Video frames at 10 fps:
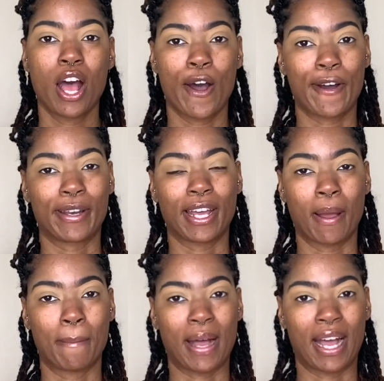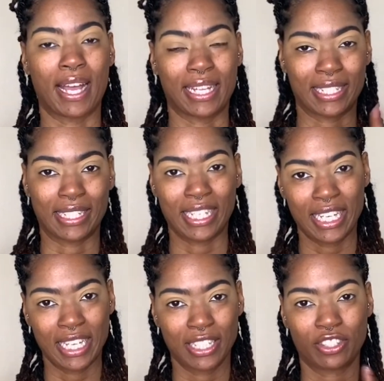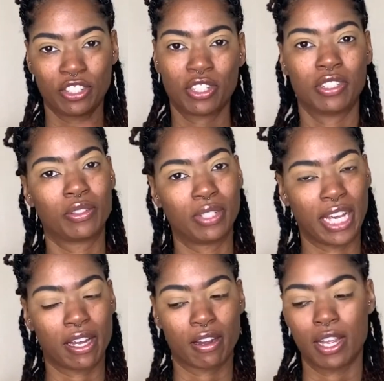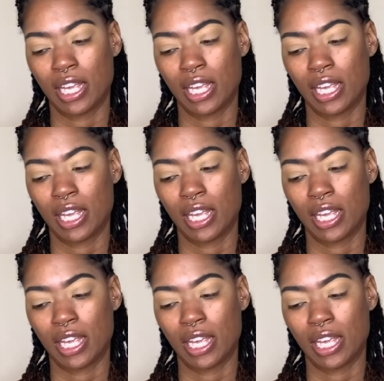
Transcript: on my lids just a little layer,